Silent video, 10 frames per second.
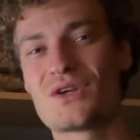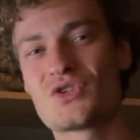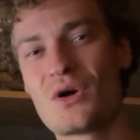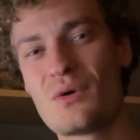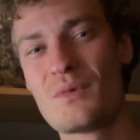
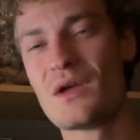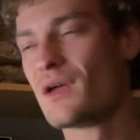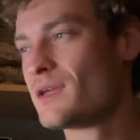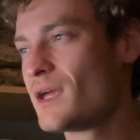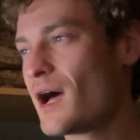So
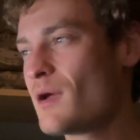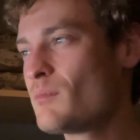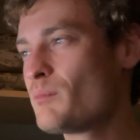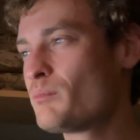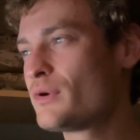yeah,
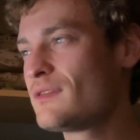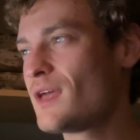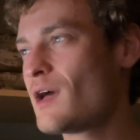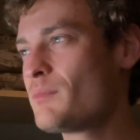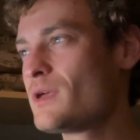I'm pretty
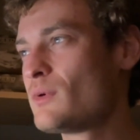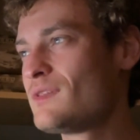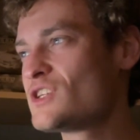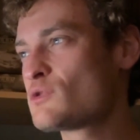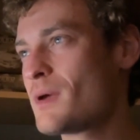happy with
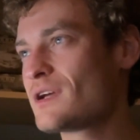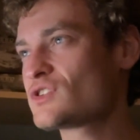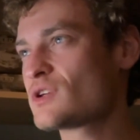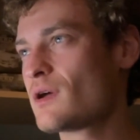these specs.